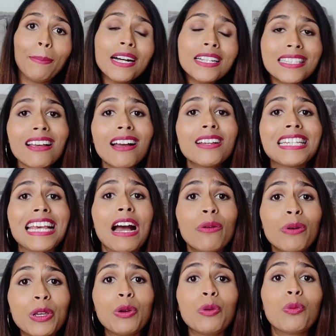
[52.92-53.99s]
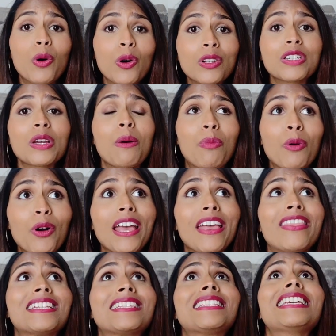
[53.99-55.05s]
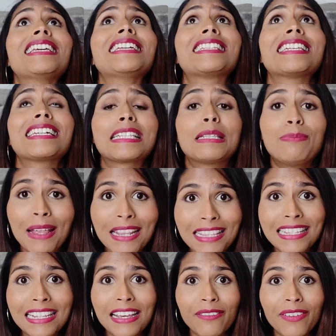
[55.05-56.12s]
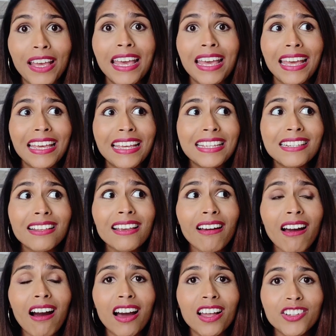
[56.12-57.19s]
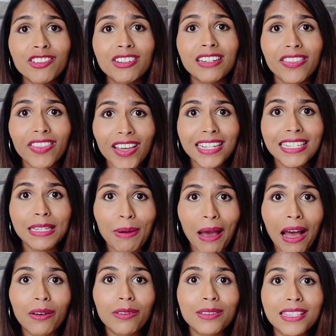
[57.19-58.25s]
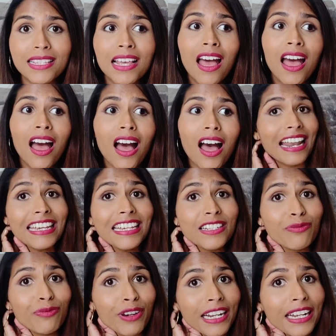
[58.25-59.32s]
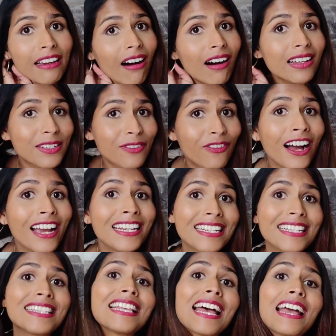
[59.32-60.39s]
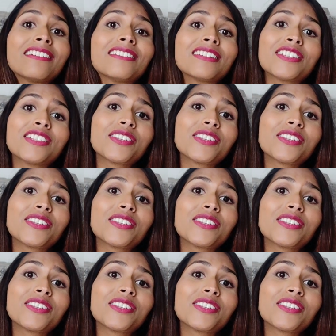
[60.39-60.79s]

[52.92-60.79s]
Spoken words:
But I tell you what, boy, this thing is expensive. It is like £130 and it is really hard to find in sale.